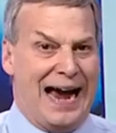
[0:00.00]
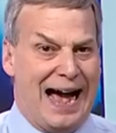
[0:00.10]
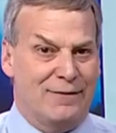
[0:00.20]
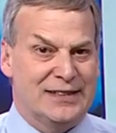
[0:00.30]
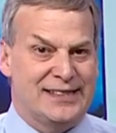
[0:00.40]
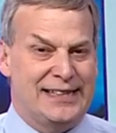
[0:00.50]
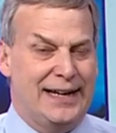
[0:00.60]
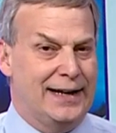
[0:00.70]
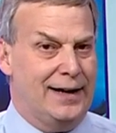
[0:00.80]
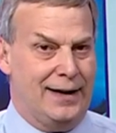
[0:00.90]
haven't
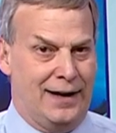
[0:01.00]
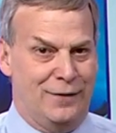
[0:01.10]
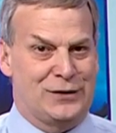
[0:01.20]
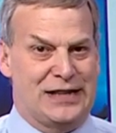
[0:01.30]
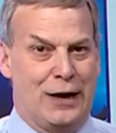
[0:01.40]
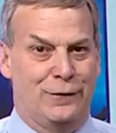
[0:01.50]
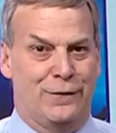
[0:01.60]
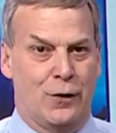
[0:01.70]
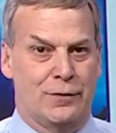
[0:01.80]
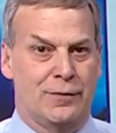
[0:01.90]
seen it, and I've sailed further